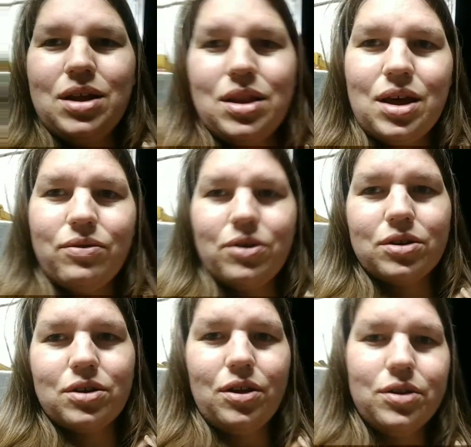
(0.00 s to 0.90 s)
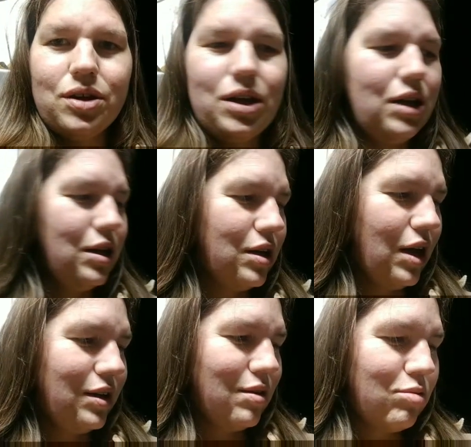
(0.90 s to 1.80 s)
They have what's called Enid
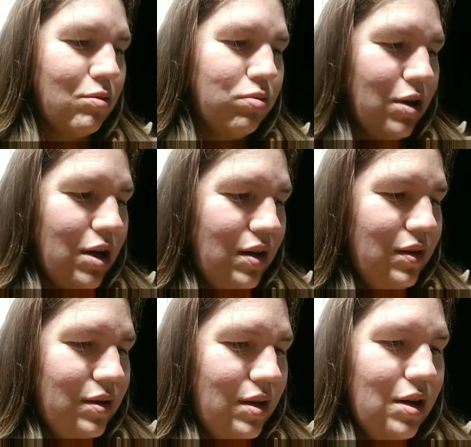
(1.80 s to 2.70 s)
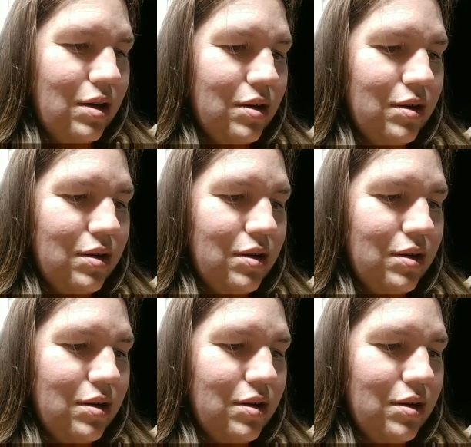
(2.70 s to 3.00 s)
Lights Up the Plains here,